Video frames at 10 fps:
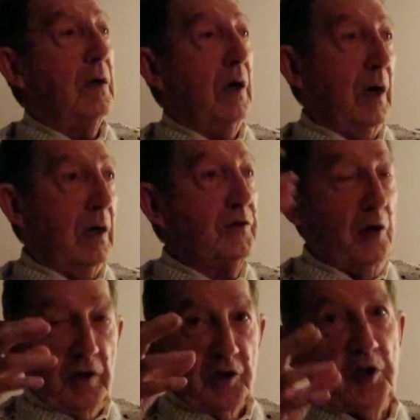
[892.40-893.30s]

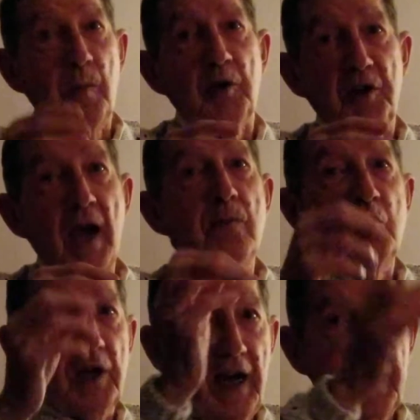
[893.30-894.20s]
during the summertime, you
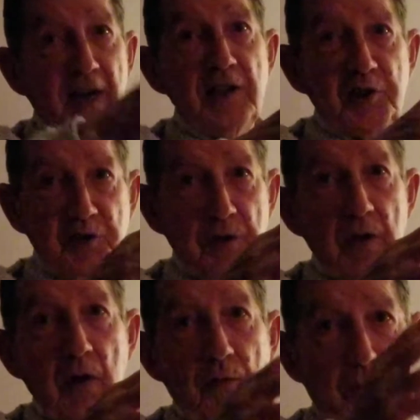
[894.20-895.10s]
got ice
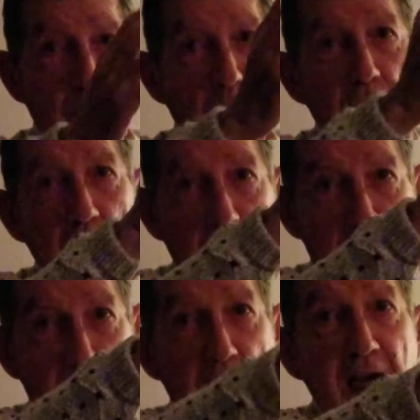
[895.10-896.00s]
for a
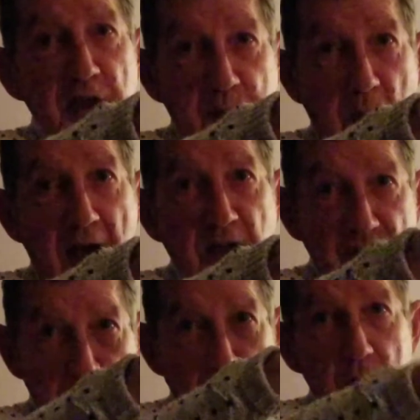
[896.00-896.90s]
little ice box
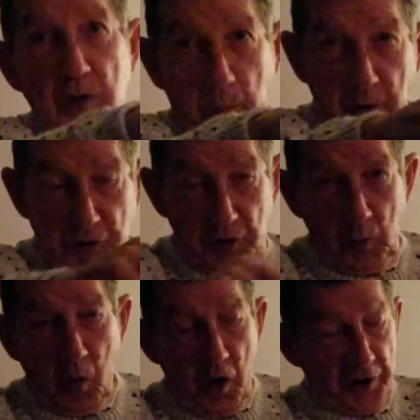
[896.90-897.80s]
to put your
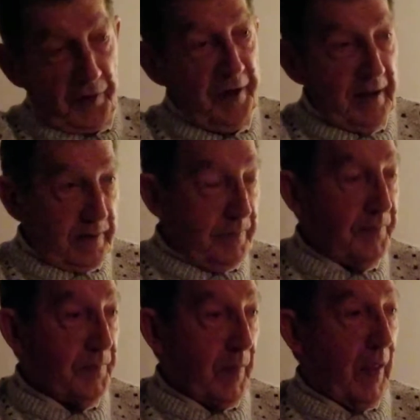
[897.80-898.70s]
water in.
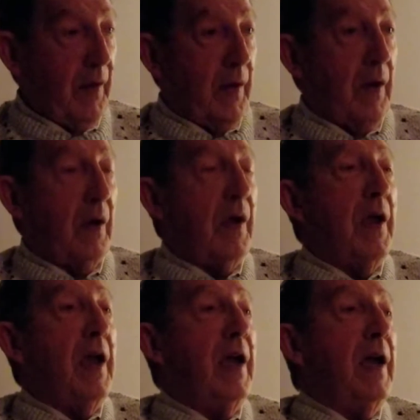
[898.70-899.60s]

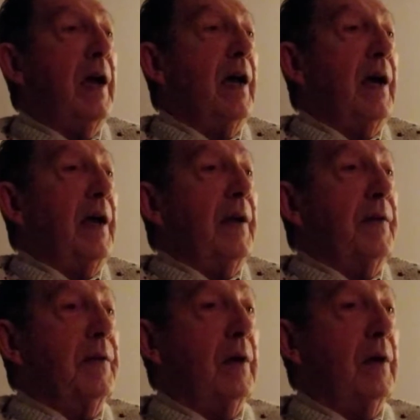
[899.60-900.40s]
And